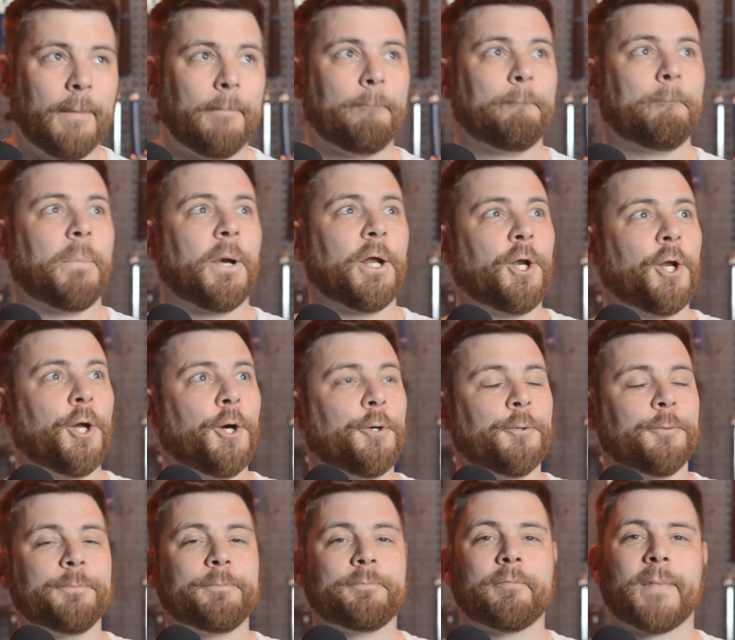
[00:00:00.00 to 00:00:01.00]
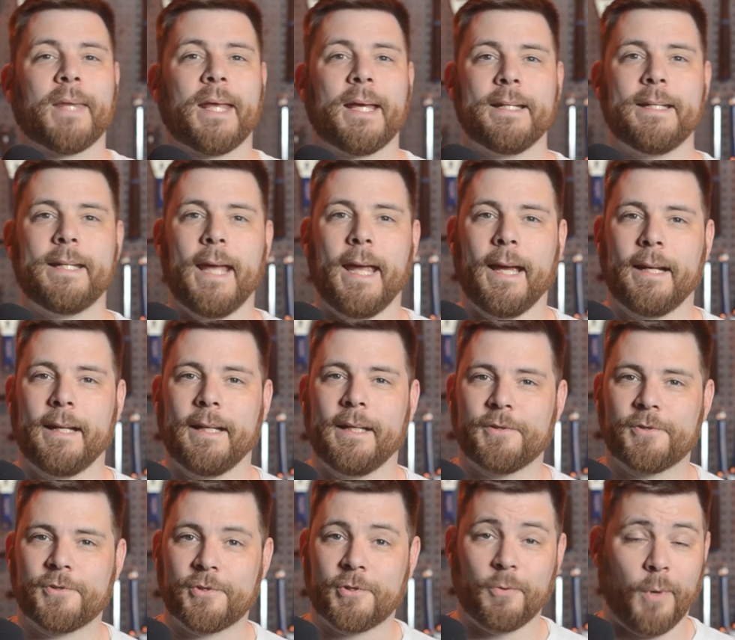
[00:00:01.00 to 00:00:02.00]
But no, Dan
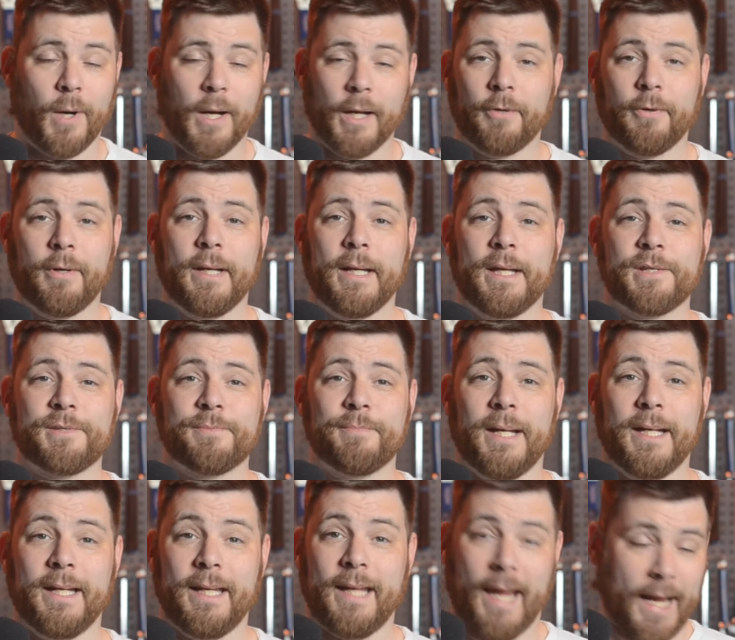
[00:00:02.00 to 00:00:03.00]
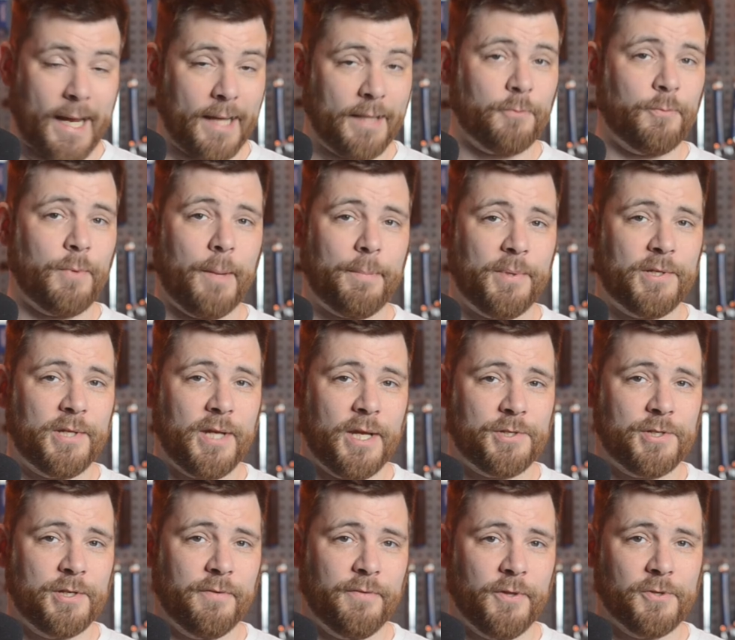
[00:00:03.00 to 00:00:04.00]
is squandering his money and the
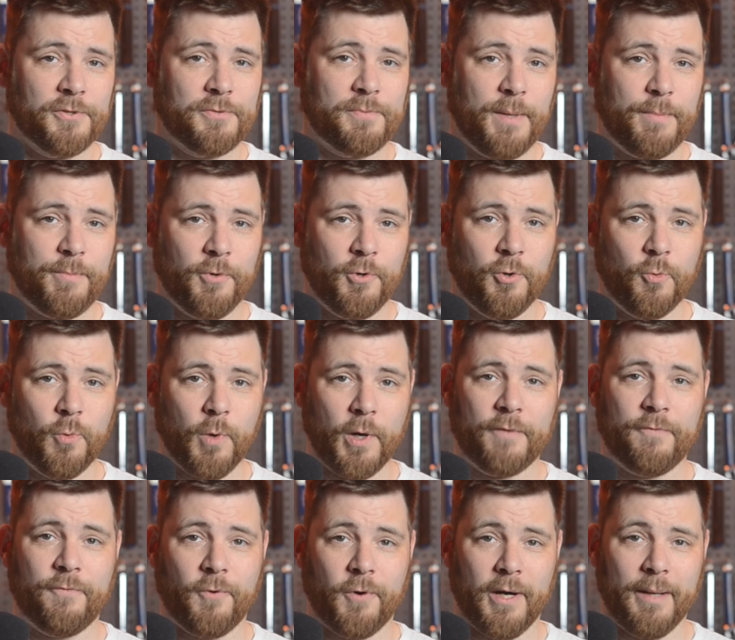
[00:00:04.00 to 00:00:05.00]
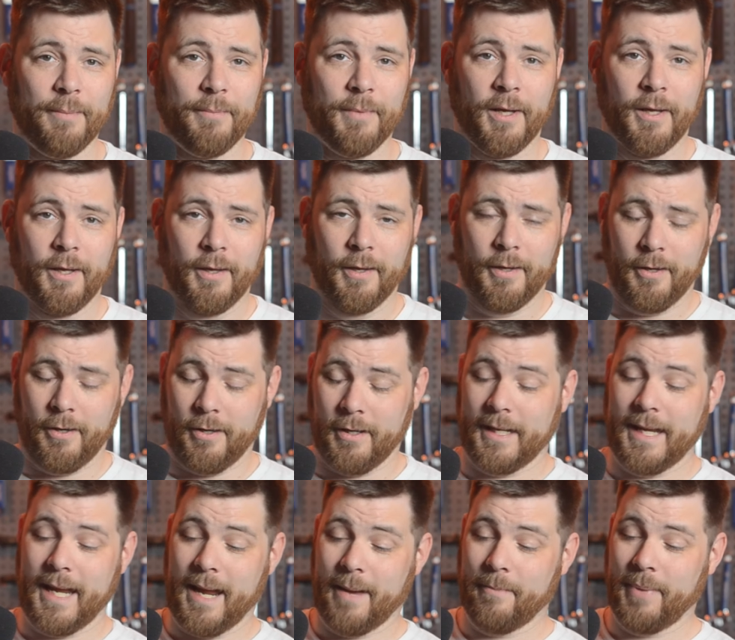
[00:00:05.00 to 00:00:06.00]
reputation of those people who work for him on a
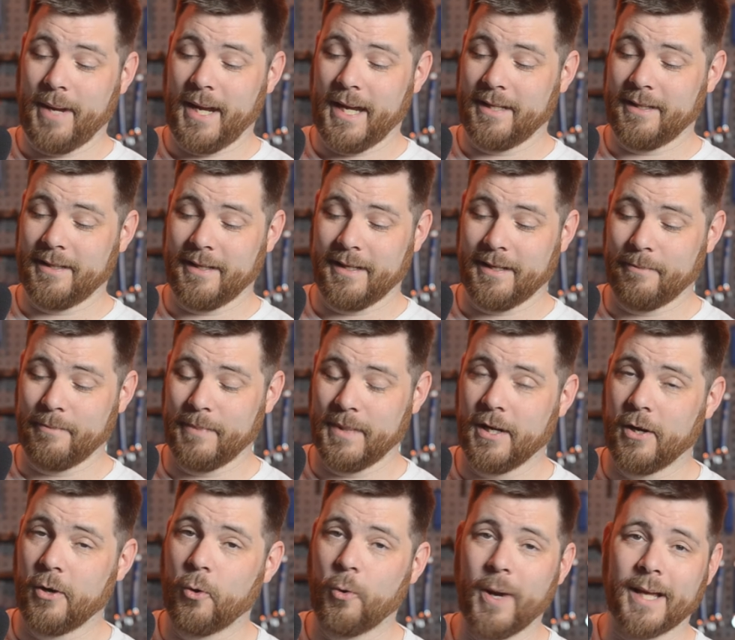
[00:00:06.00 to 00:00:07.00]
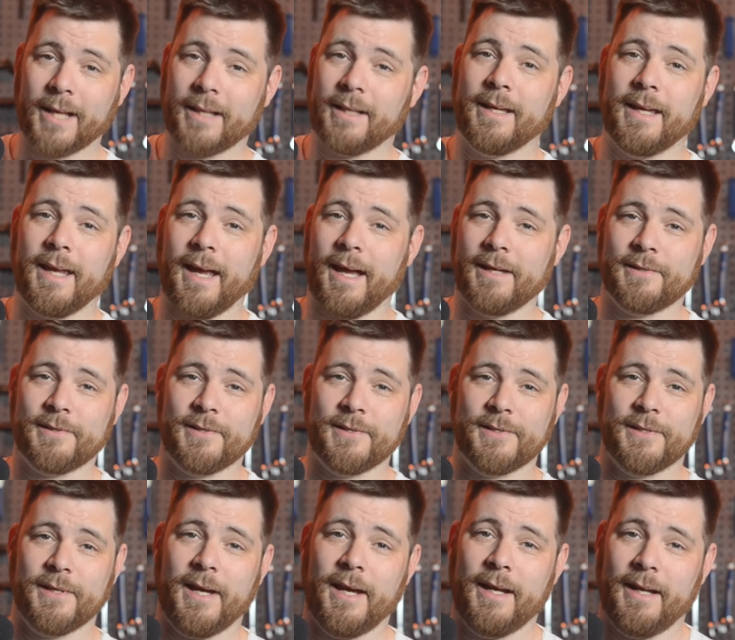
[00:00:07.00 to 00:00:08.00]
campaign that can be quickly cast
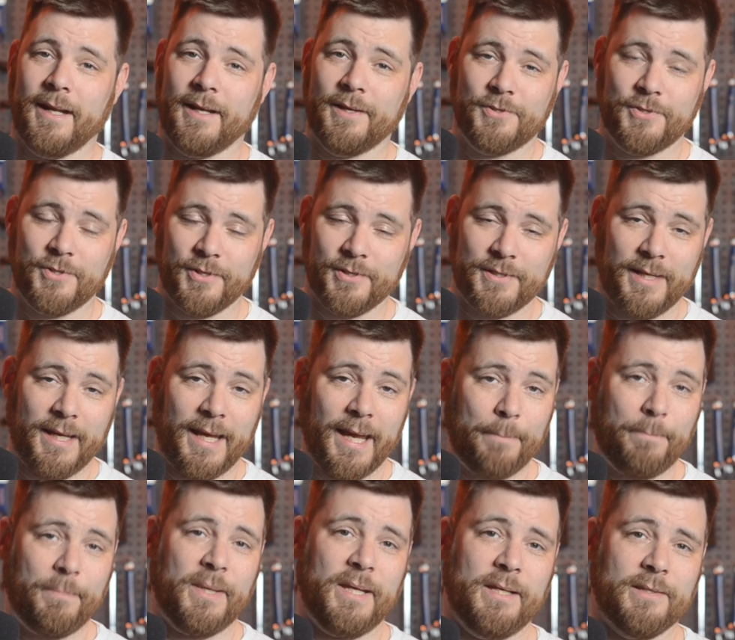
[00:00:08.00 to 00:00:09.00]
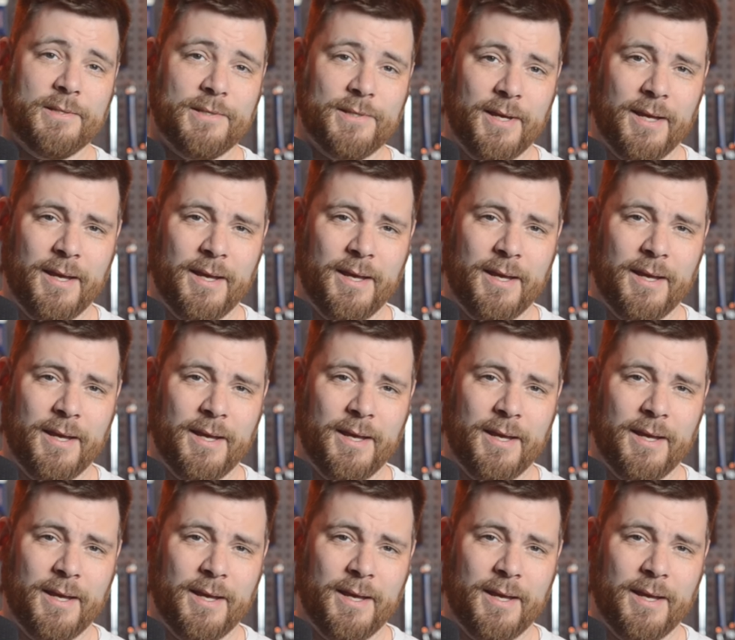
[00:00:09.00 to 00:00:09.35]
aside as just a hit piece.